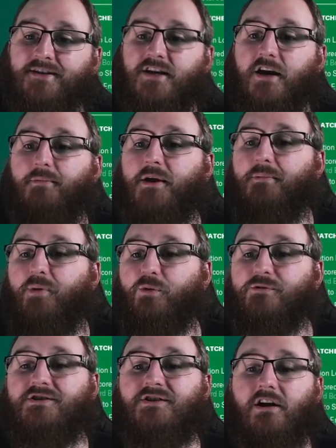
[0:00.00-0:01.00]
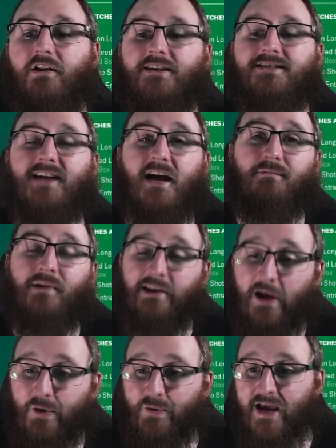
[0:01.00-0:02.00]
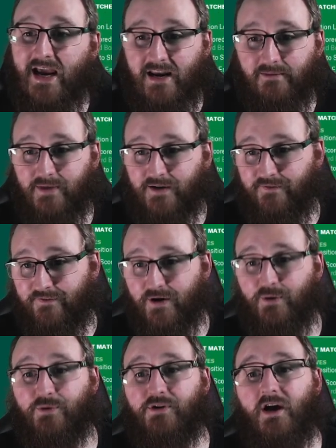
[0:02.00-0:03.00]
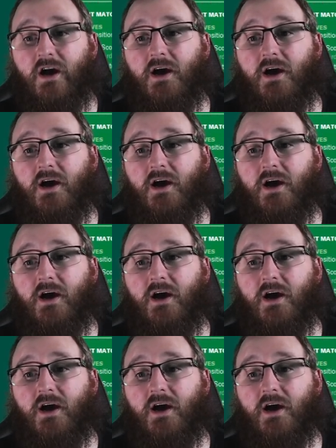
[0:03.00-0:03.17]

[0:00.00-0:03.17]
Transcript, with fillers: It's going to be Paul Searle and Dan Malone in midfield.